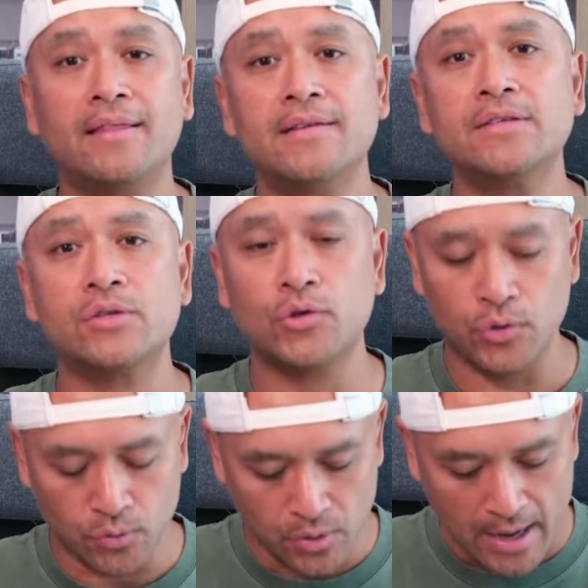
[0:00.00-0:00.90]
this
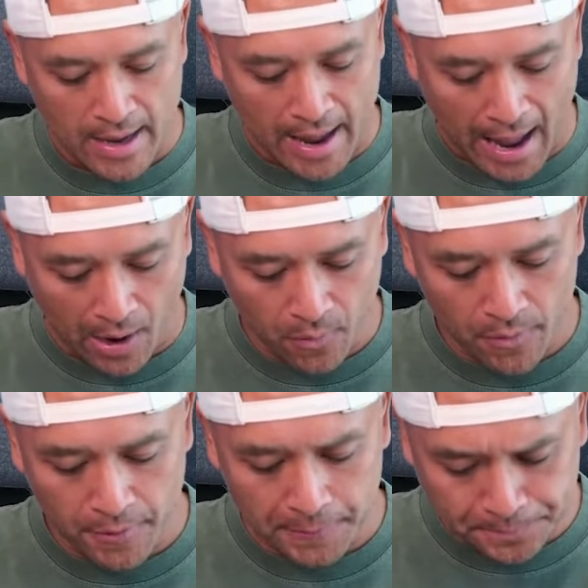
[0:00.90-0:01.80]
to
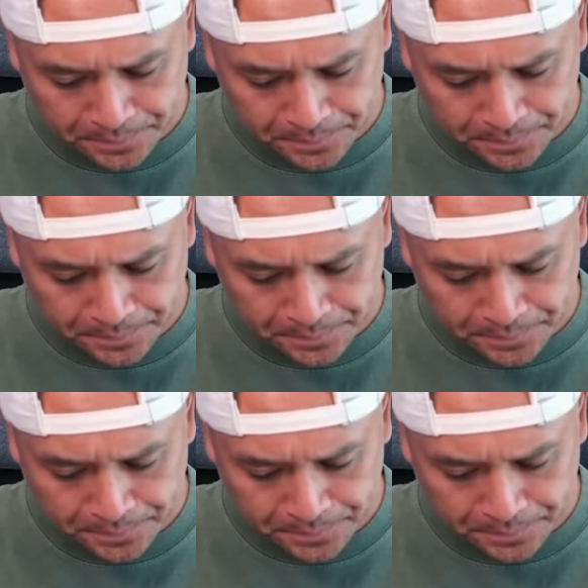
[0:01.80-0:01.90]
our